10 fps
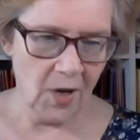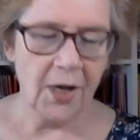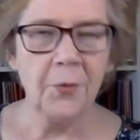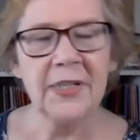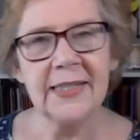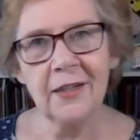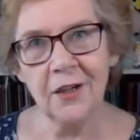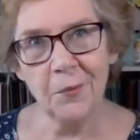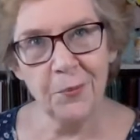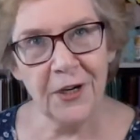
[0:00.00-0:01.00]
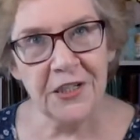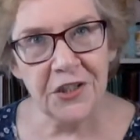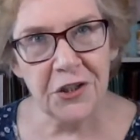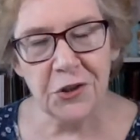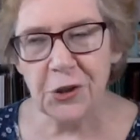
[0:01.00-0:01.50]
I don't want to sound like I'm
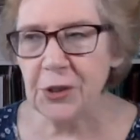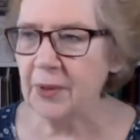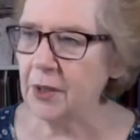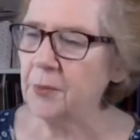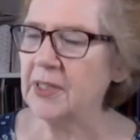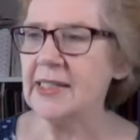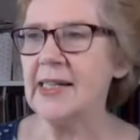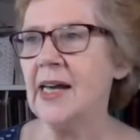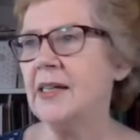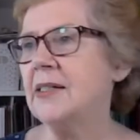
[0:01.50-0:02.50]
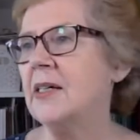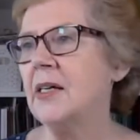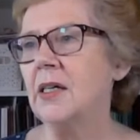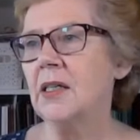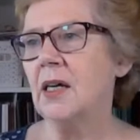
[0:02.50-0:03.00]
preaching to you. I don't want to sound
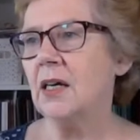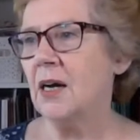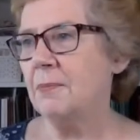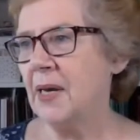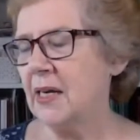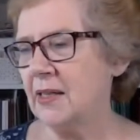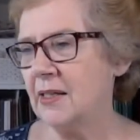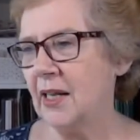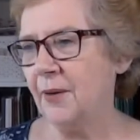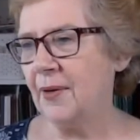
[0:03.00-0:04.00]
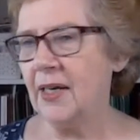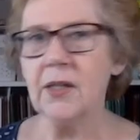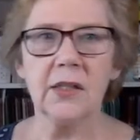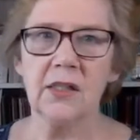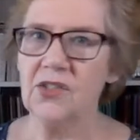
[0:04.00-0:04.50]
like I'm better than anyone
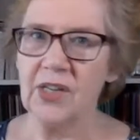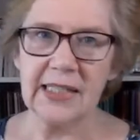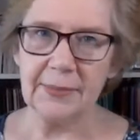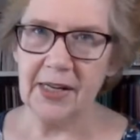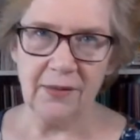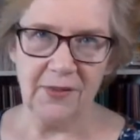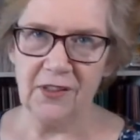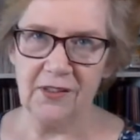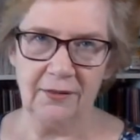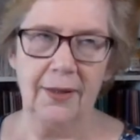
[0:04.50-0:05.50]
else because trust me, I'm not.